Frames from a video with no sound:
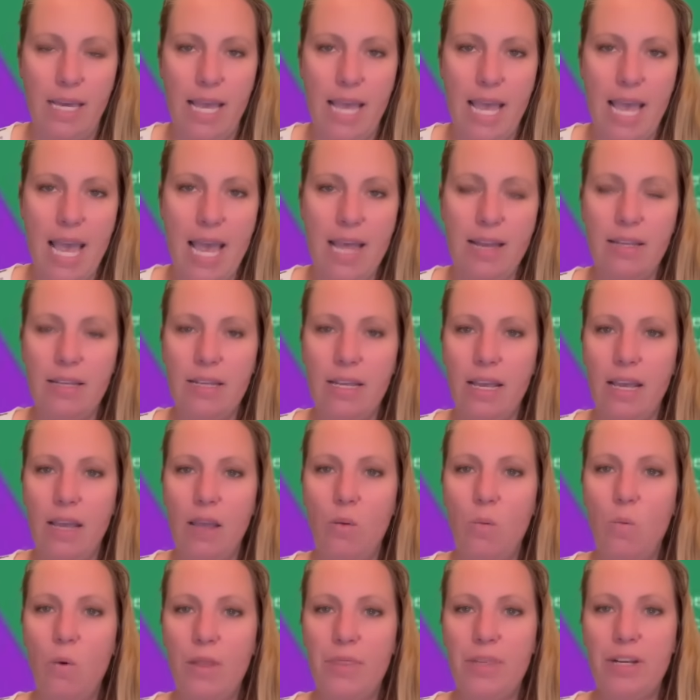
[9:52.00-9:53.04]
And
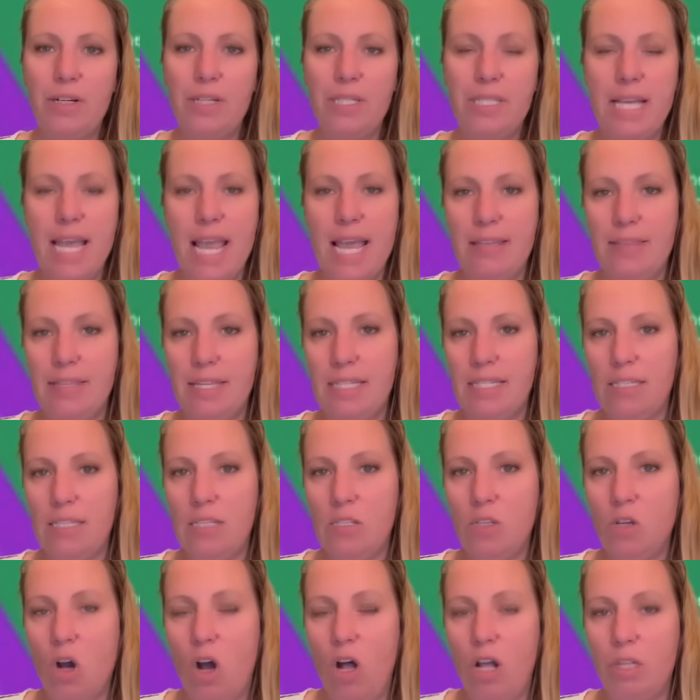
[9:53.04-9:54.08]
what they're saying, this
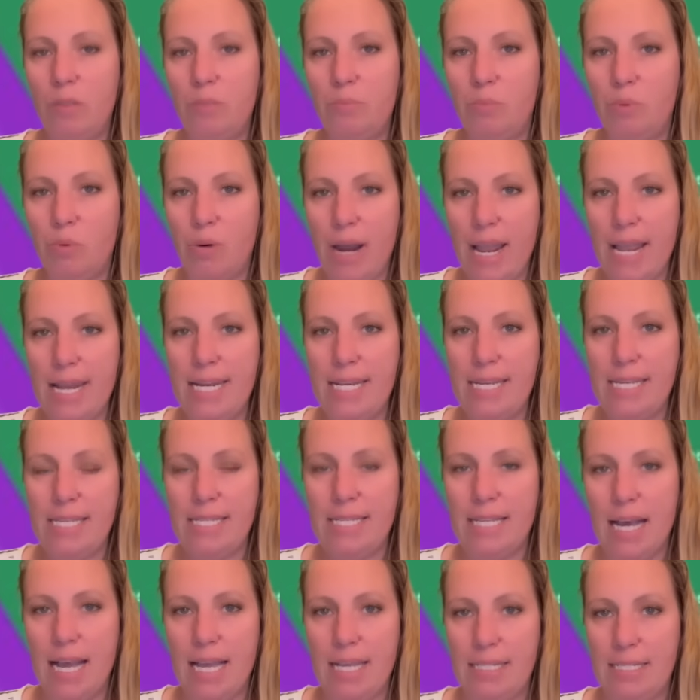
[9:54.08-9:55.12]
is called
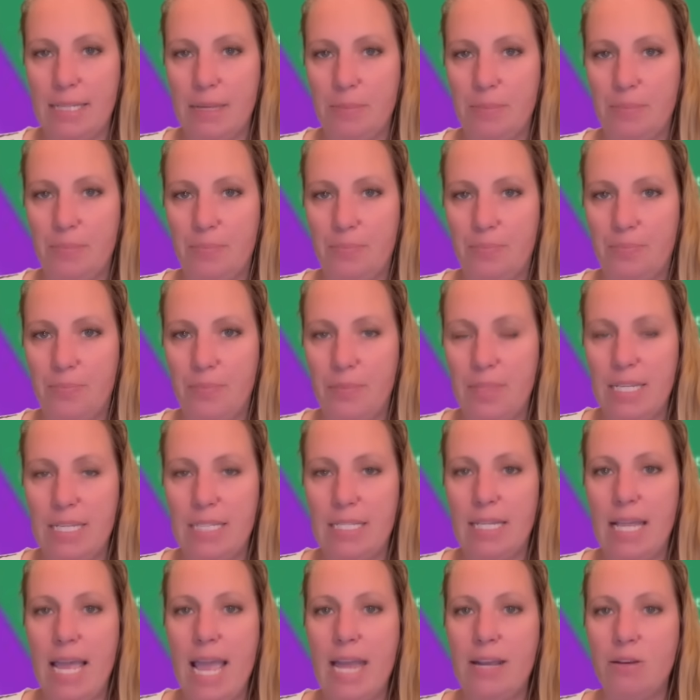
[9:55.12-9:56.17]
Bradyseism,
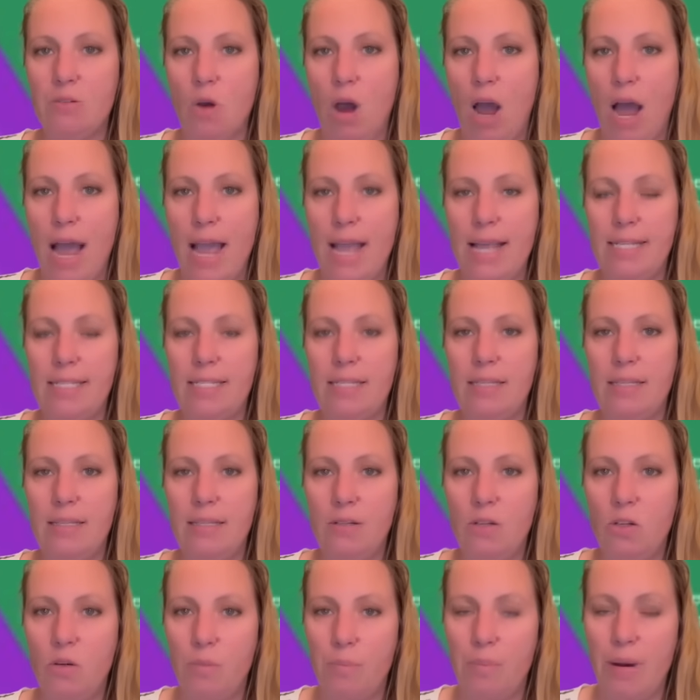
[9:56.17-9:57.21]
this landrise
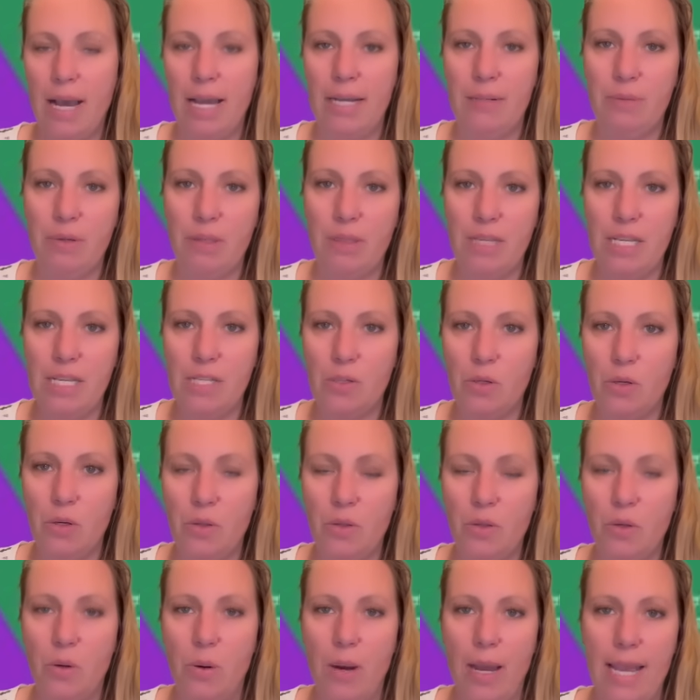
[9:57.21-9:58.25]
combined with these
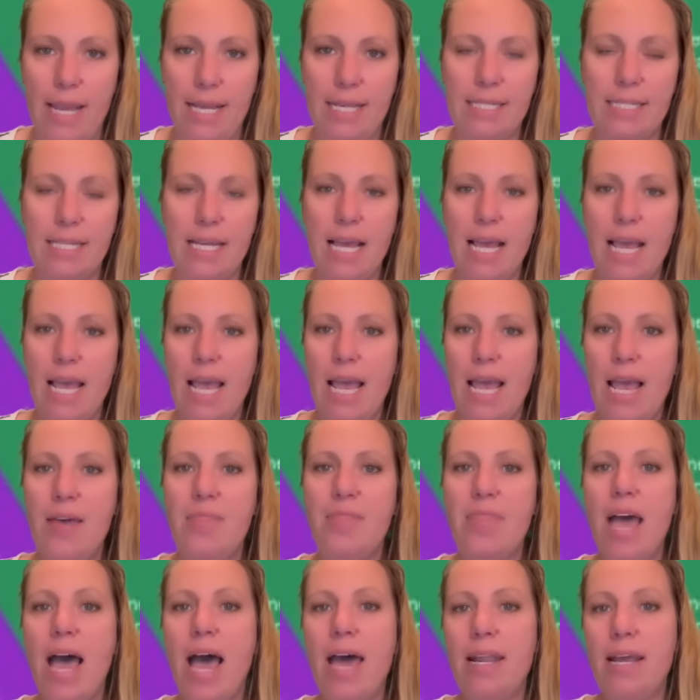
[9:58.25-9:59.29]
earthquakes.
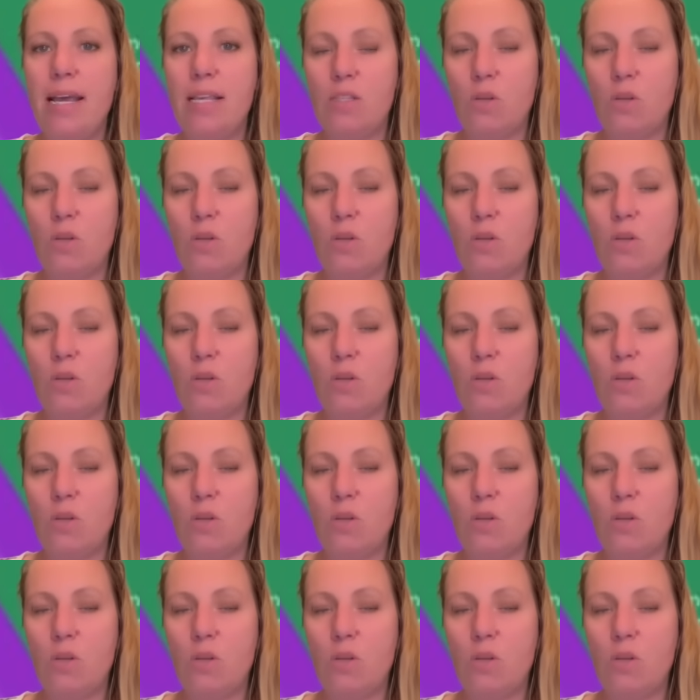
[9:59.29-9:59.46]
And that has